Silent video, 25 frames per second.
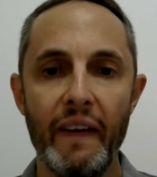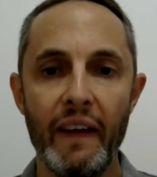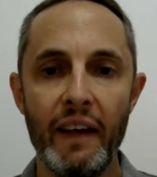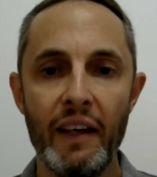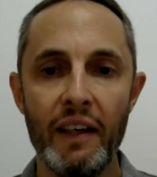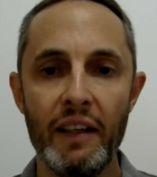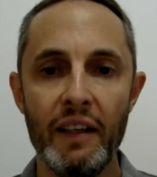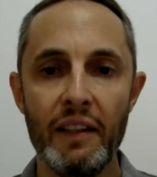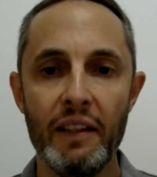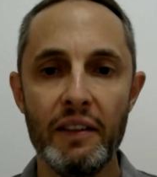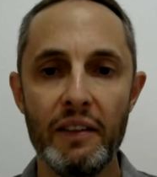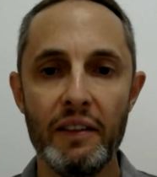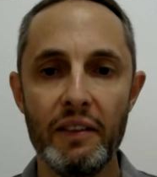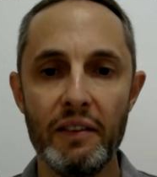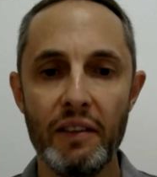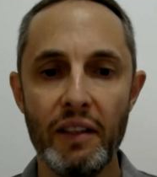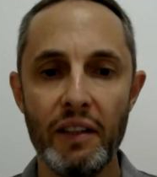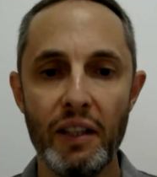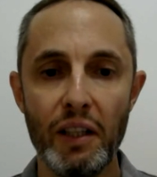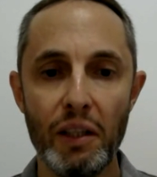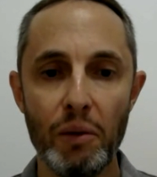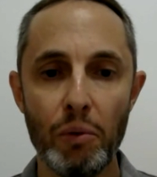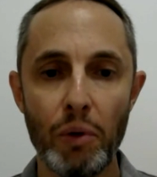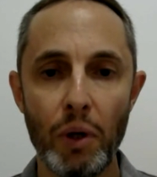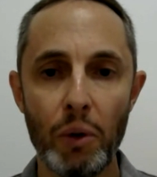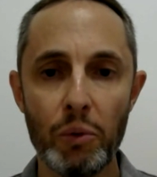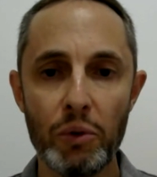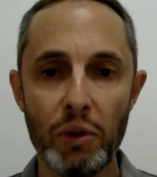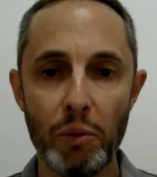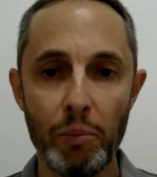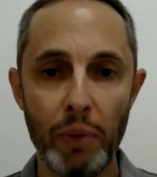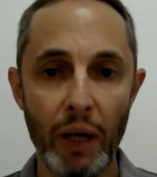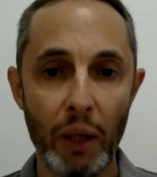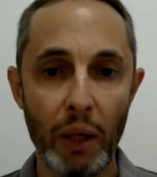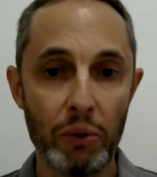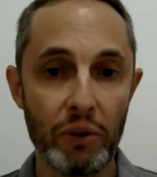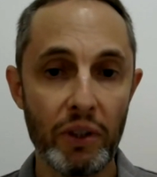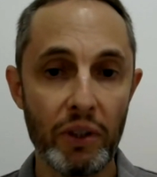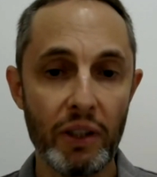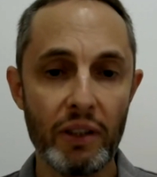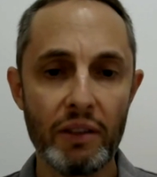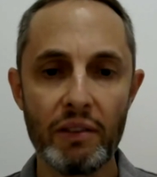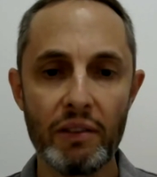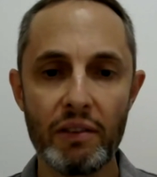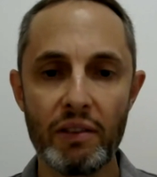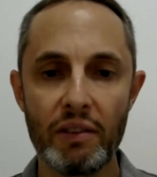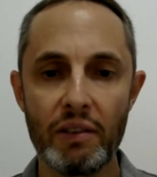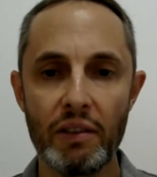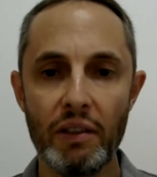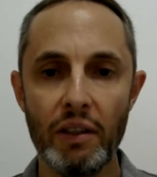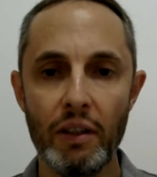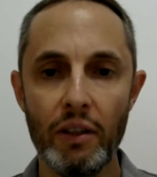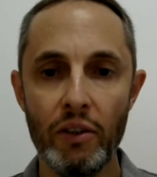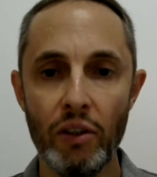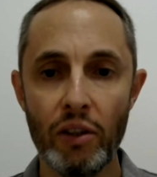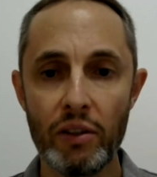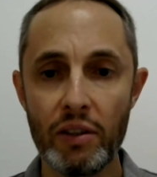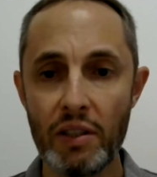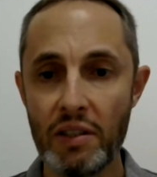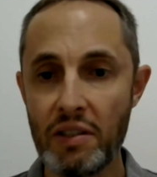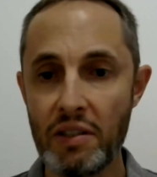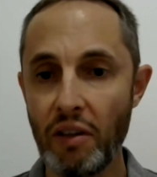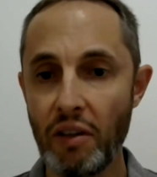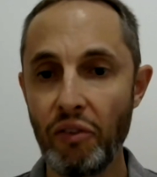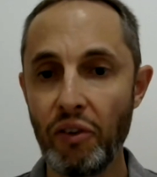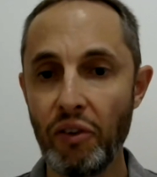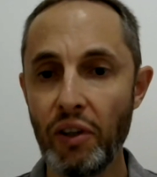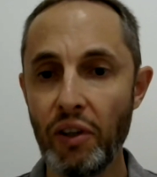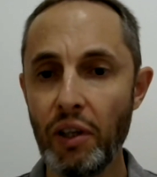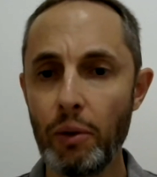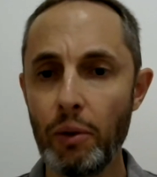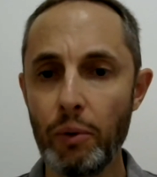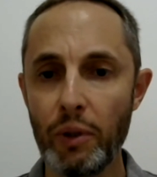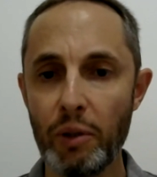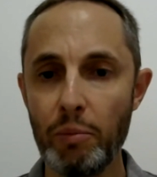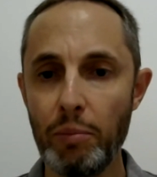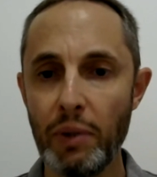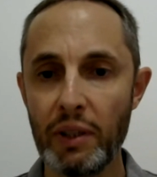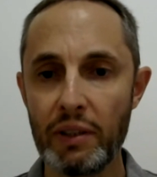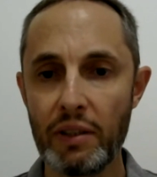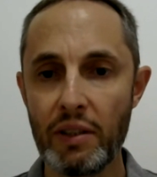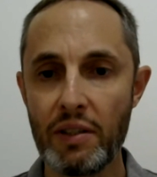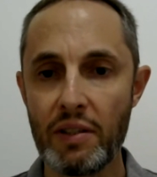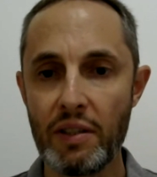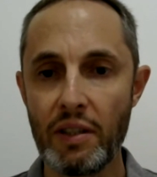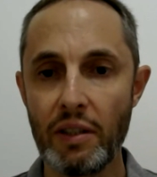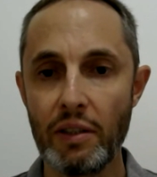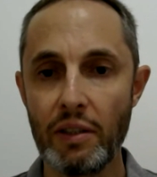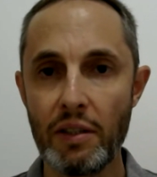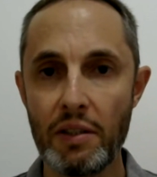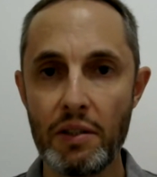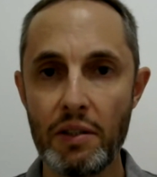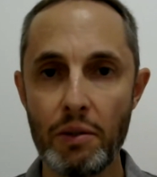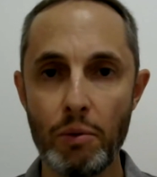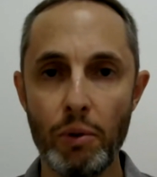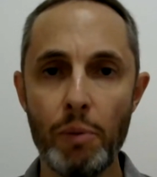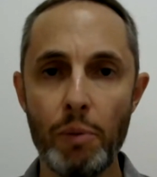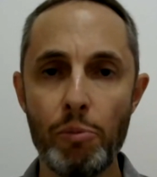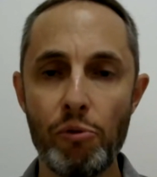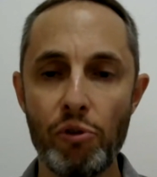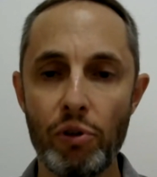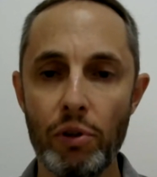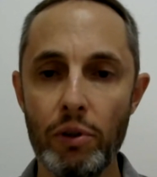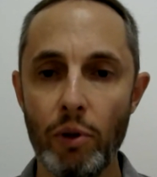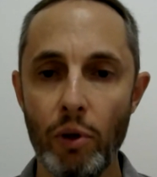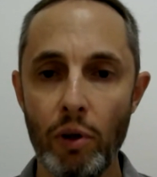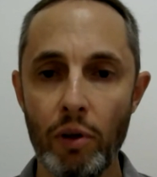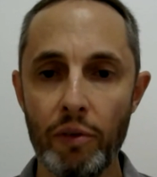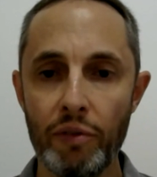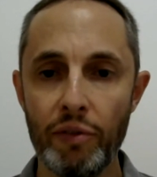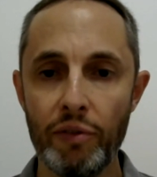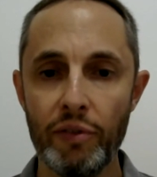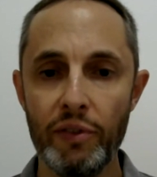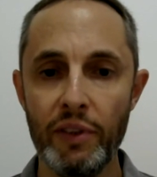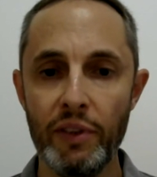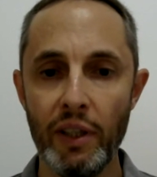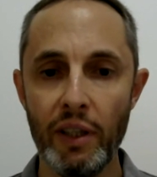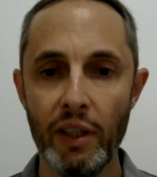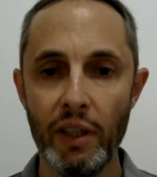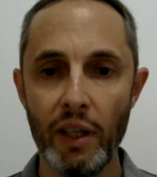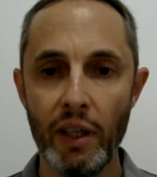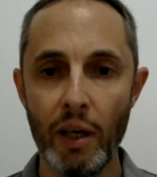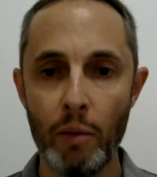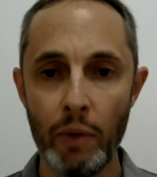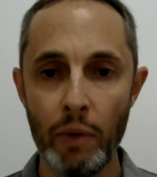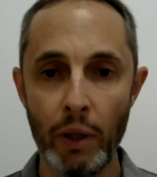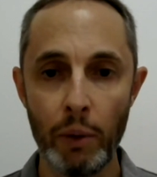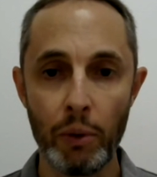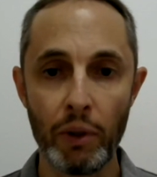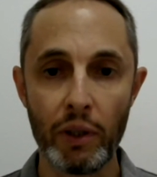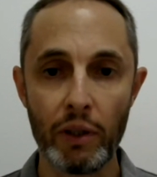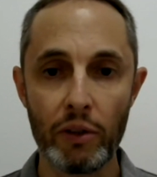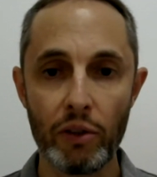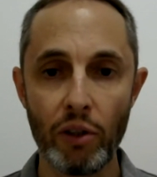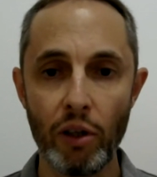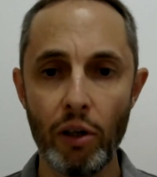and he wrote about it, not as a theory, but as a description of the American